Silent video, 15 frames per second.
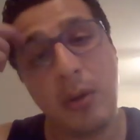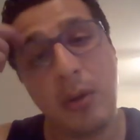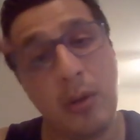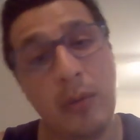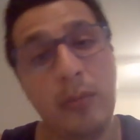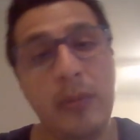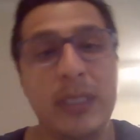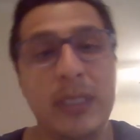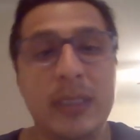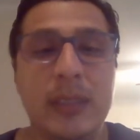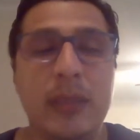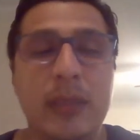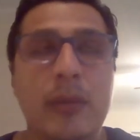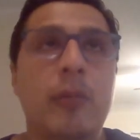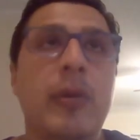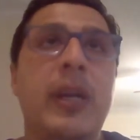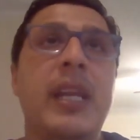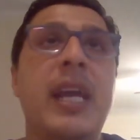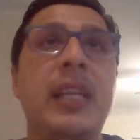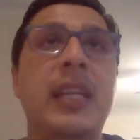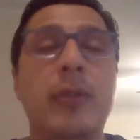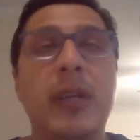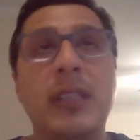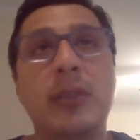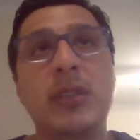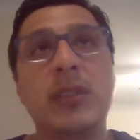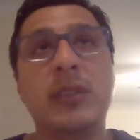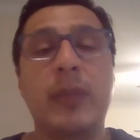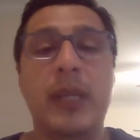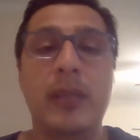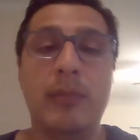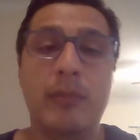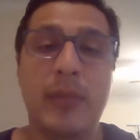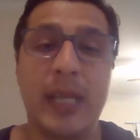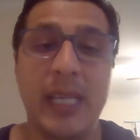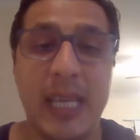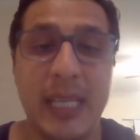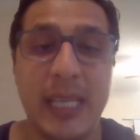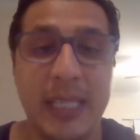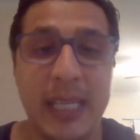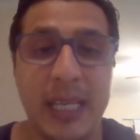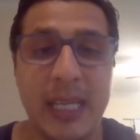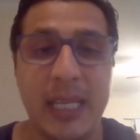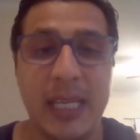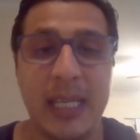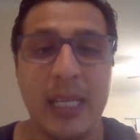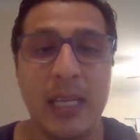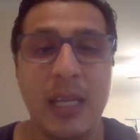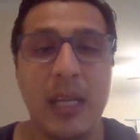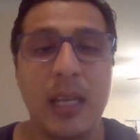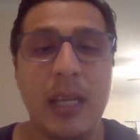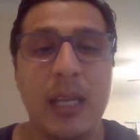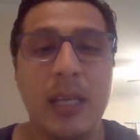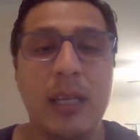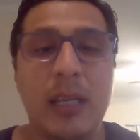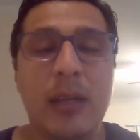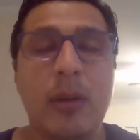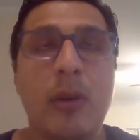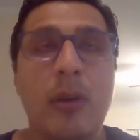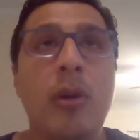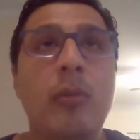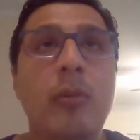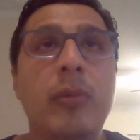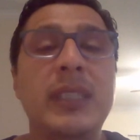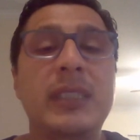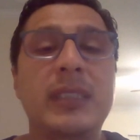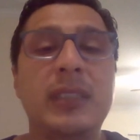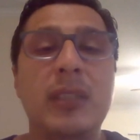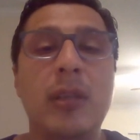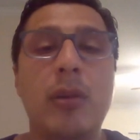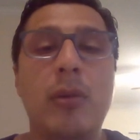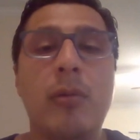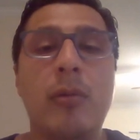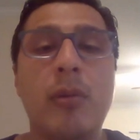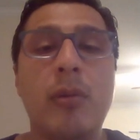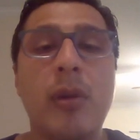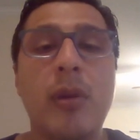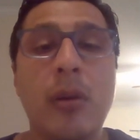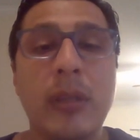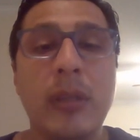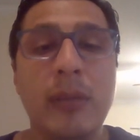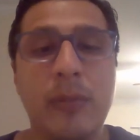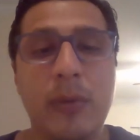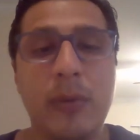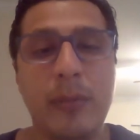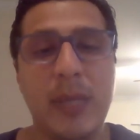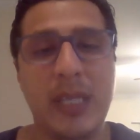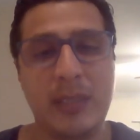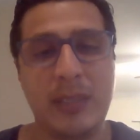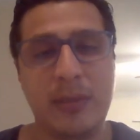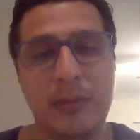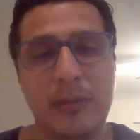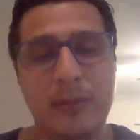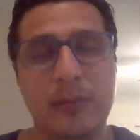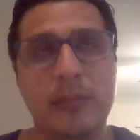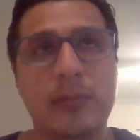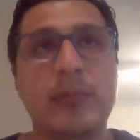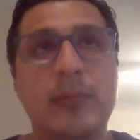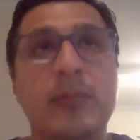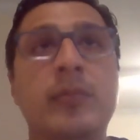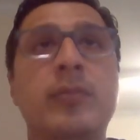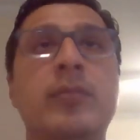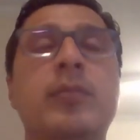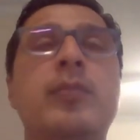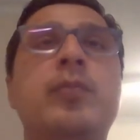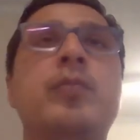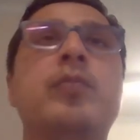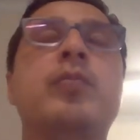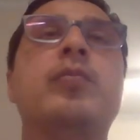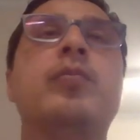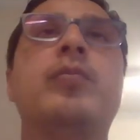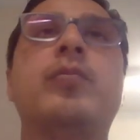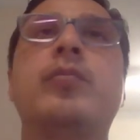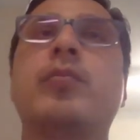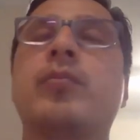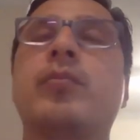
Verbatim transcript: always when I try to explain my idea, always wrong information. Mm,